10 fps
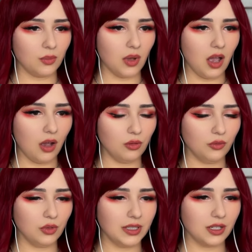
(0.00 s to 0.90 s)
But how
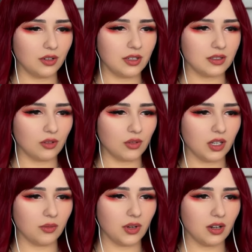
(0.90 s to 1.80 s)
long will the crystal
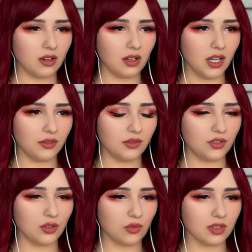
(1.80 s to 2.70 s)
keep her alive if
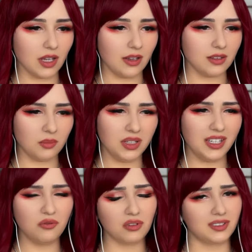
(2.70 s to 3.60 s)
Jinwoo dies? I mean,
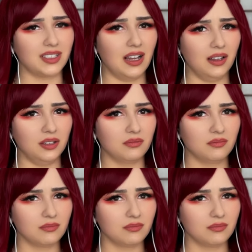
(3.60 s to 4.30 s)
he won't die.